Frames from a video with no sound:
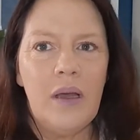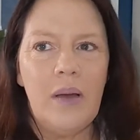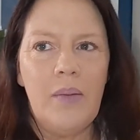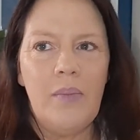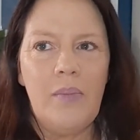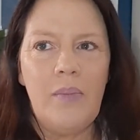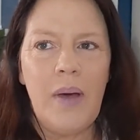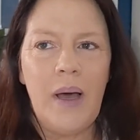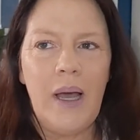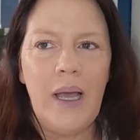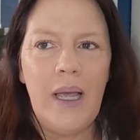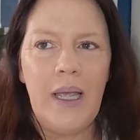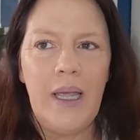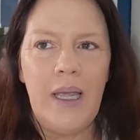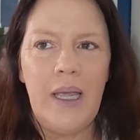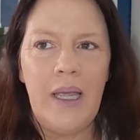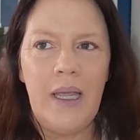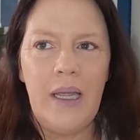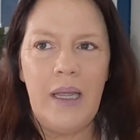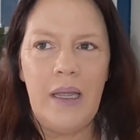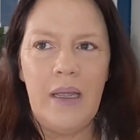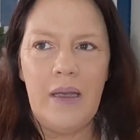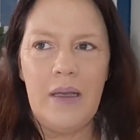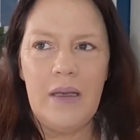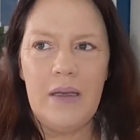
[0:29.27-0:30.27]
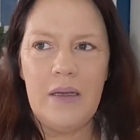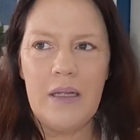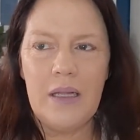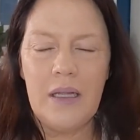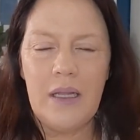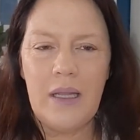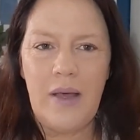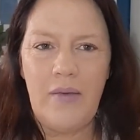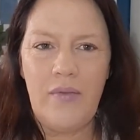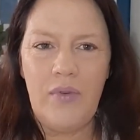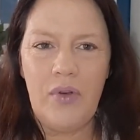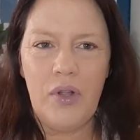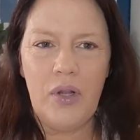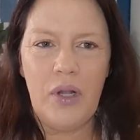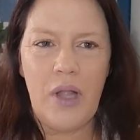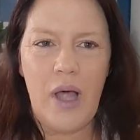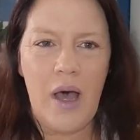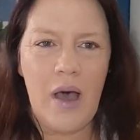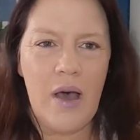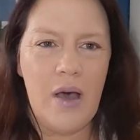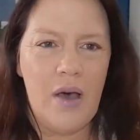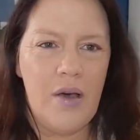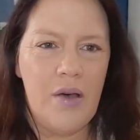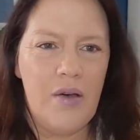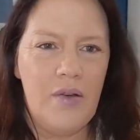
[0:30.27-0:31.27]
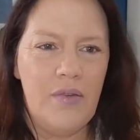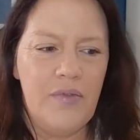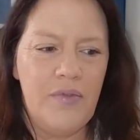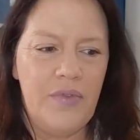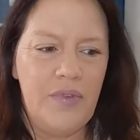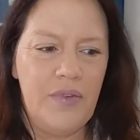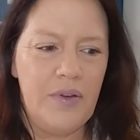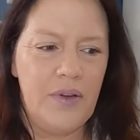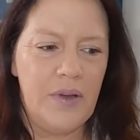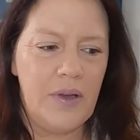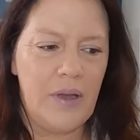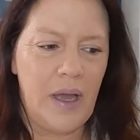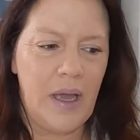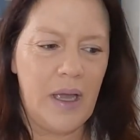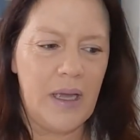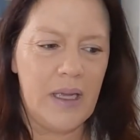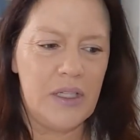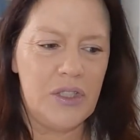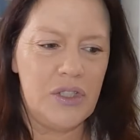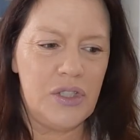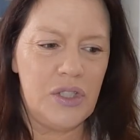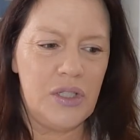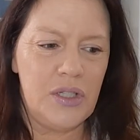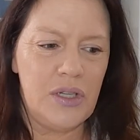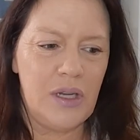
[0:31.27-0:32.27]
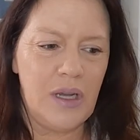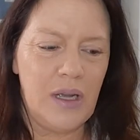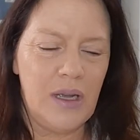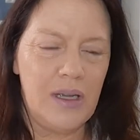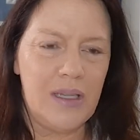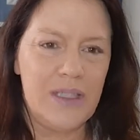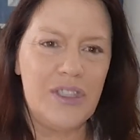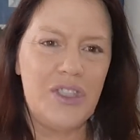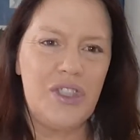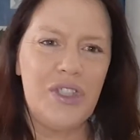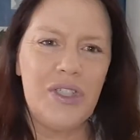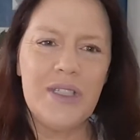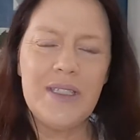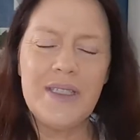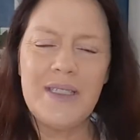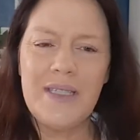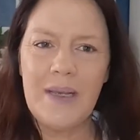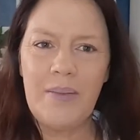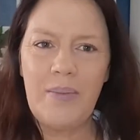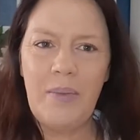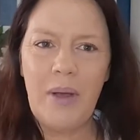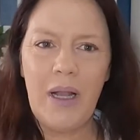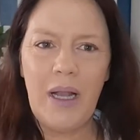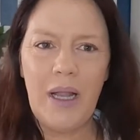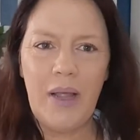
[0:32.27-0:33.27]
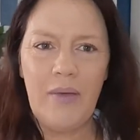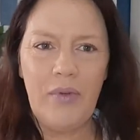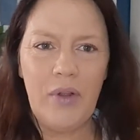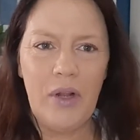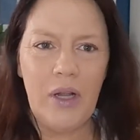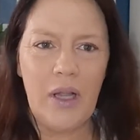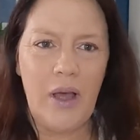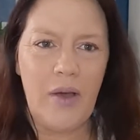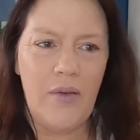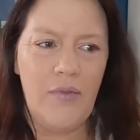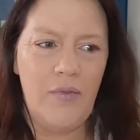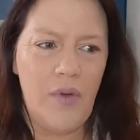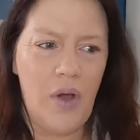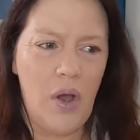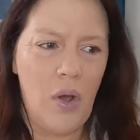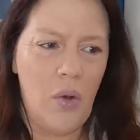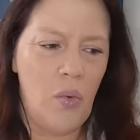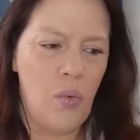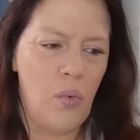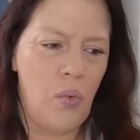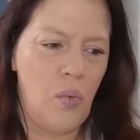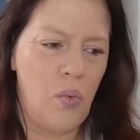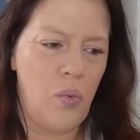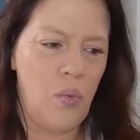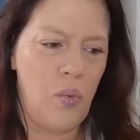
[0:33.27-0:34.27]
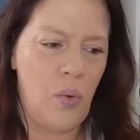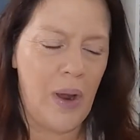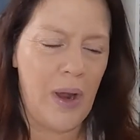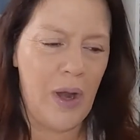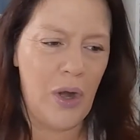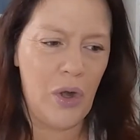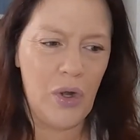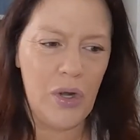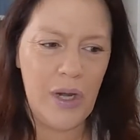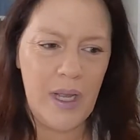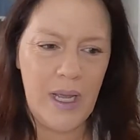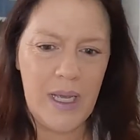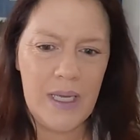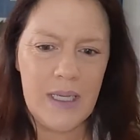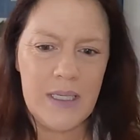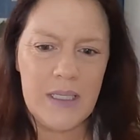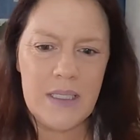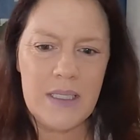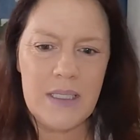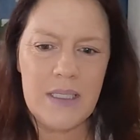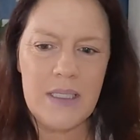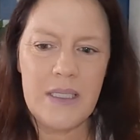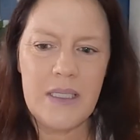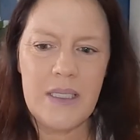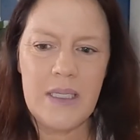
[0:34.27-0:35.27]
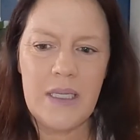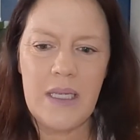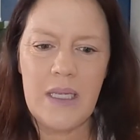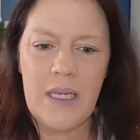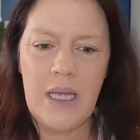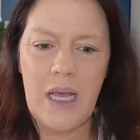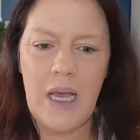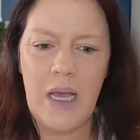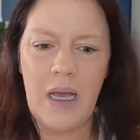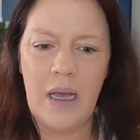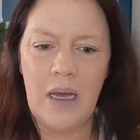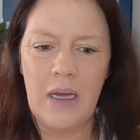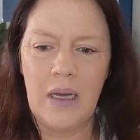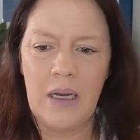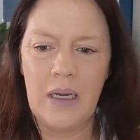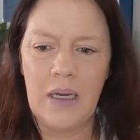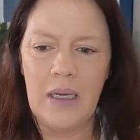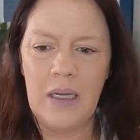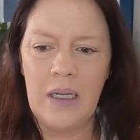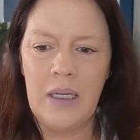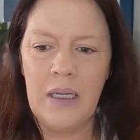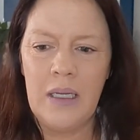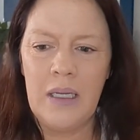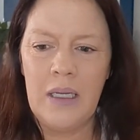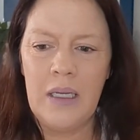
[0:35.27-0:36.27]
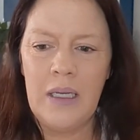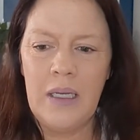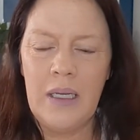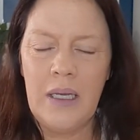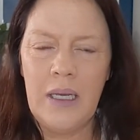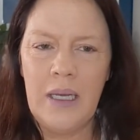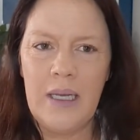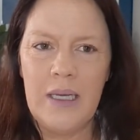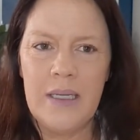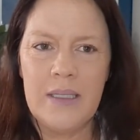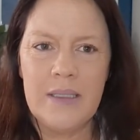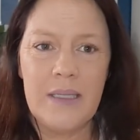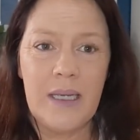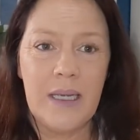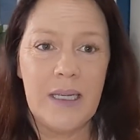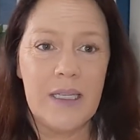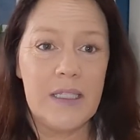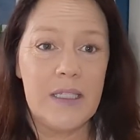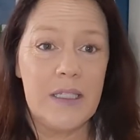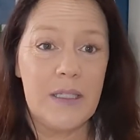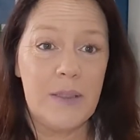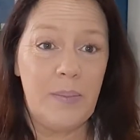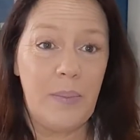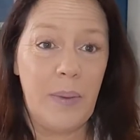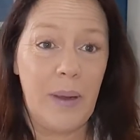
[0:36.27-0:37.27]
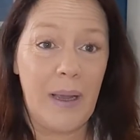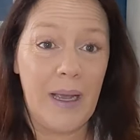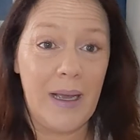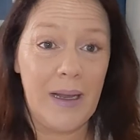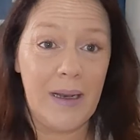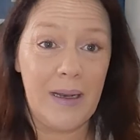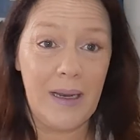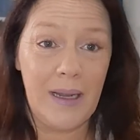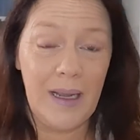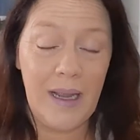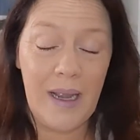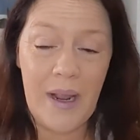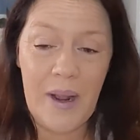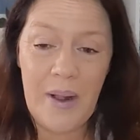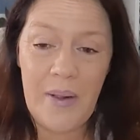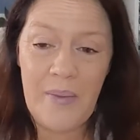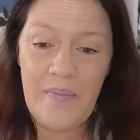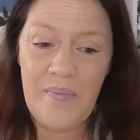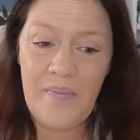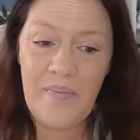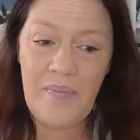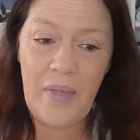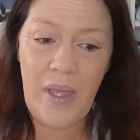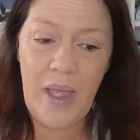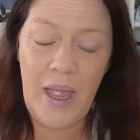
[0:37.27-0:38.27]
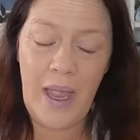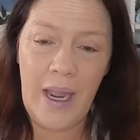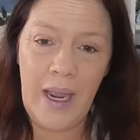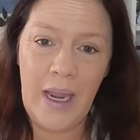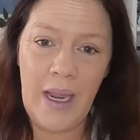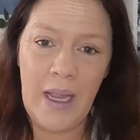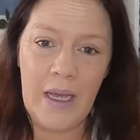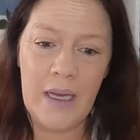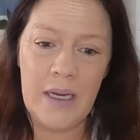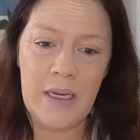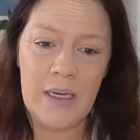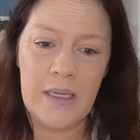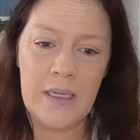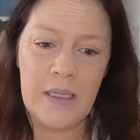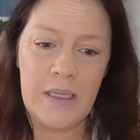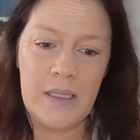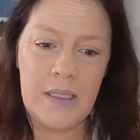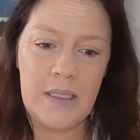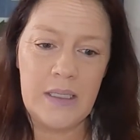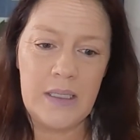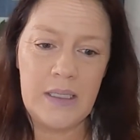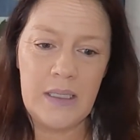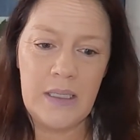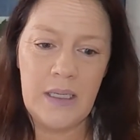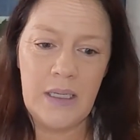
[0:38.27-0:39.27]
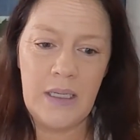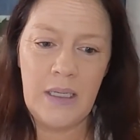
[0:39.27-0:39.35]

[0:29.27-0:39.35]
my level of, I guess, I guess you could say my level of awareness uh, is expanding, and